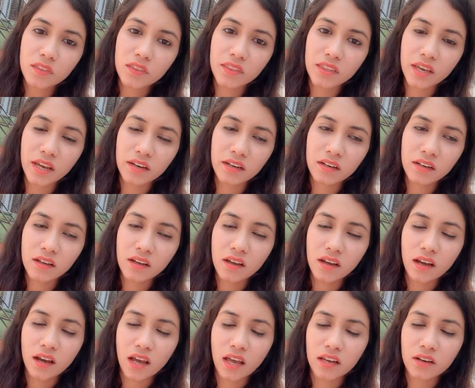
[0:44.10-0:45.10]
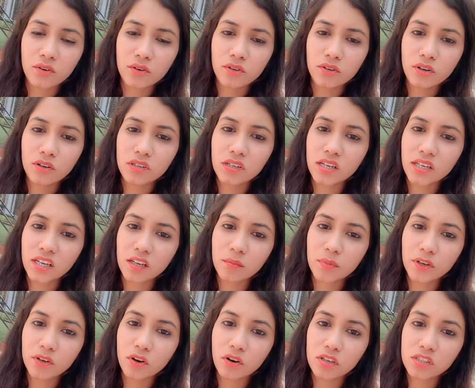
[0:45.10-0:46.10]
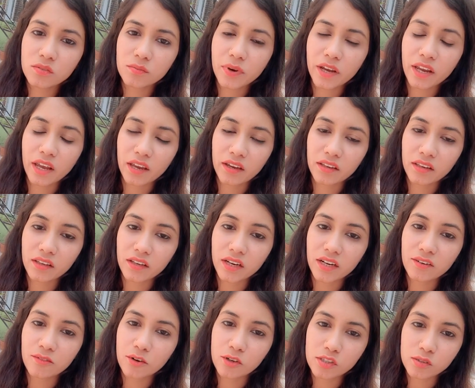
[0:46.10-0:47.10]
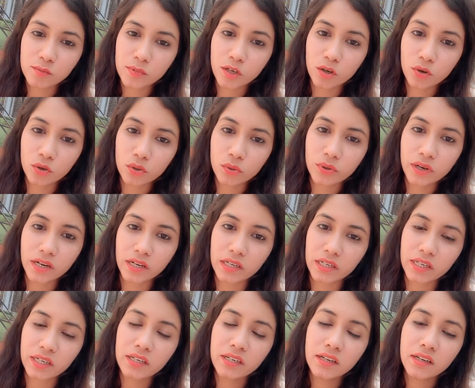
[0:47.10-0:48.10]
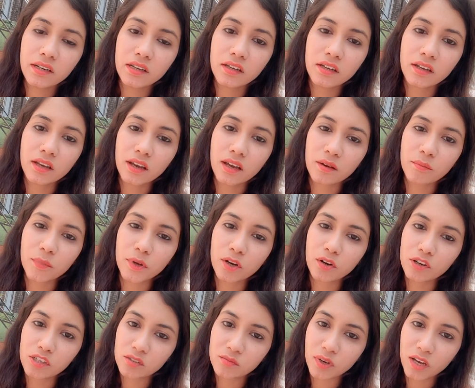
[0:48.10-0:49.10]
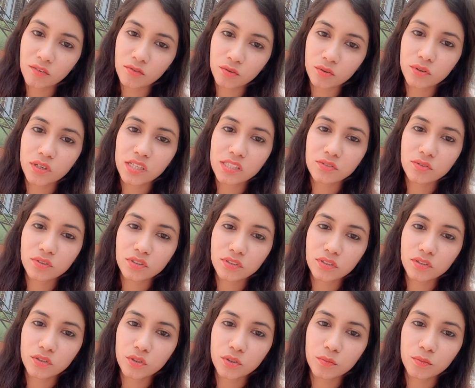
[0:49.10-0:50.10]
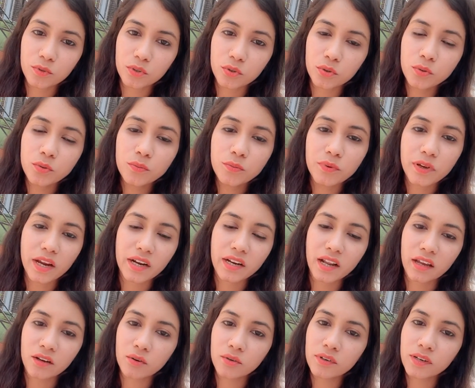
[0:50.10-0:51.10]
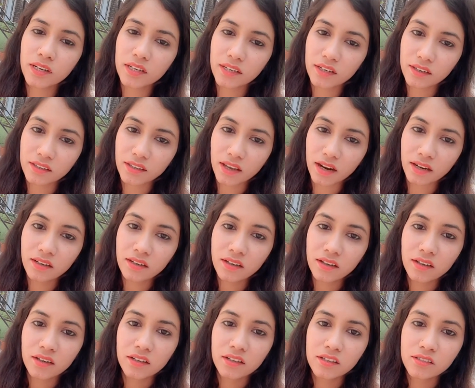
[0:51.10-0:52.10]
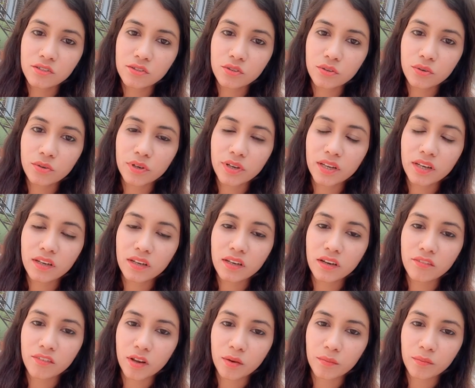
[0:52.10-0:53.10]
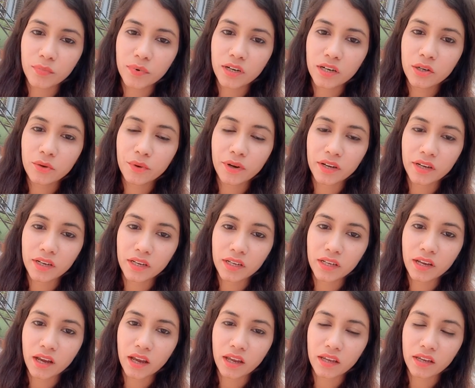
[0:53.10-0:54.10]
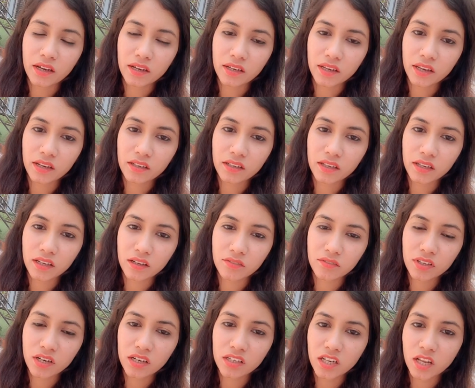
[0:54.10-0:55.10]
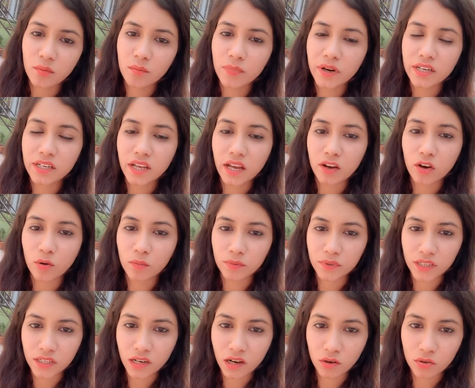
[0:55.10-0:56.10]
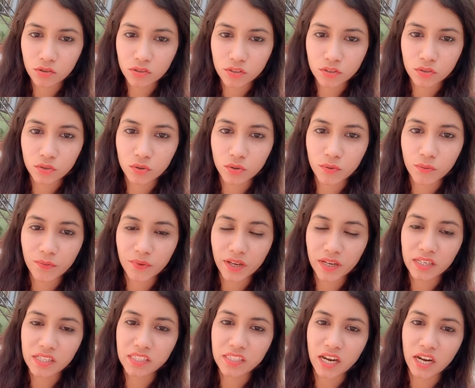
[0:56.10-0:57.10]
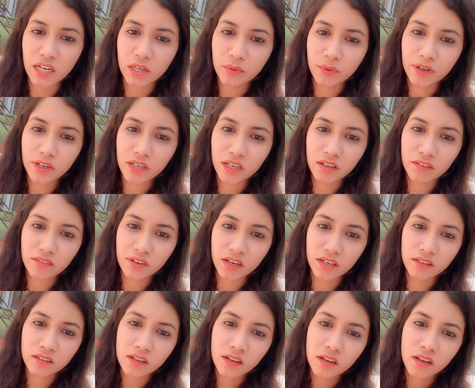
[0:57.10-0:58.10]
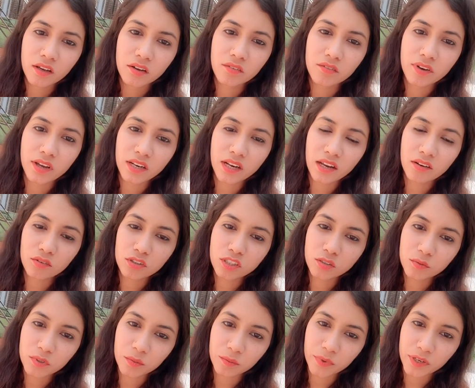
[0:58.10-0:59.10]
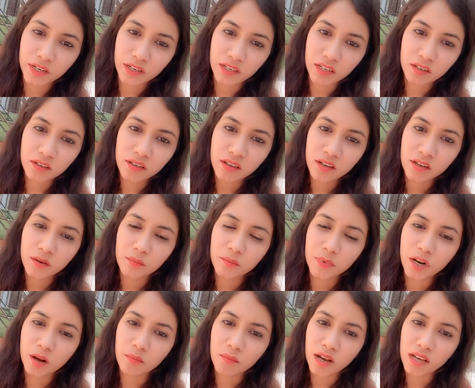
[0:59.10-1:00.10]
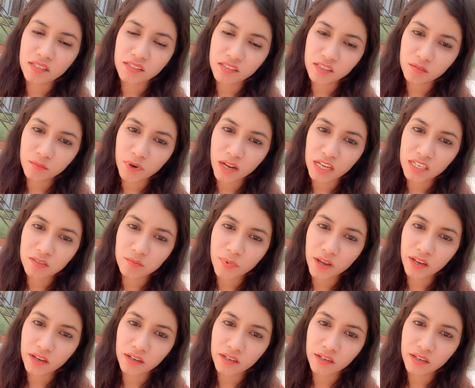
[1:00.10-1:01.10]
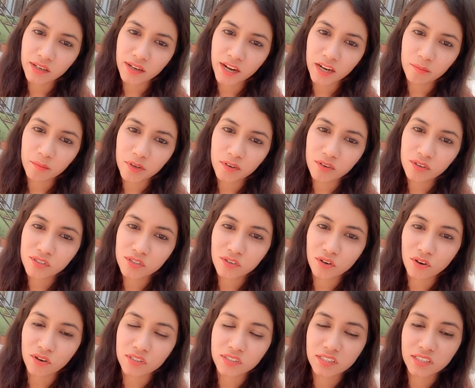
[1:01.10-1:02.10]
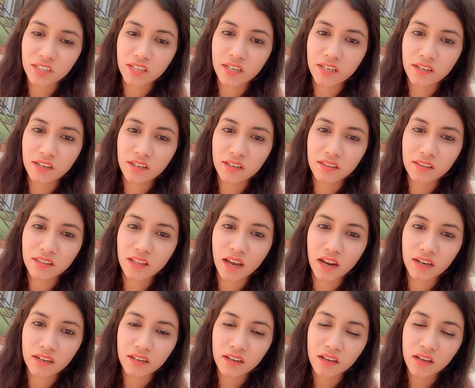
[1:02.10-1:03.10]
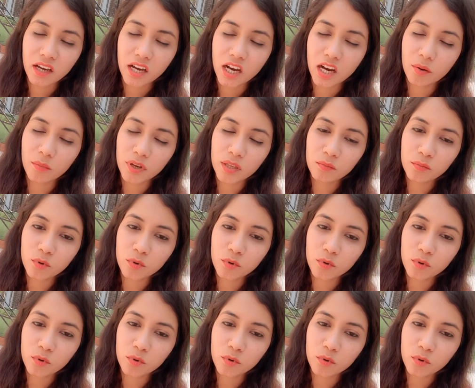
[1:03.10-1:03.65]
Then I could not clear because my aggregate was below 200, because my focus was on group 2 and I could clear that. So in November 20 I again gave the attempt but I opted out. So in Jan 21, when I was preparing, Brahmastra batch by Unacademy was launched, and in that Amit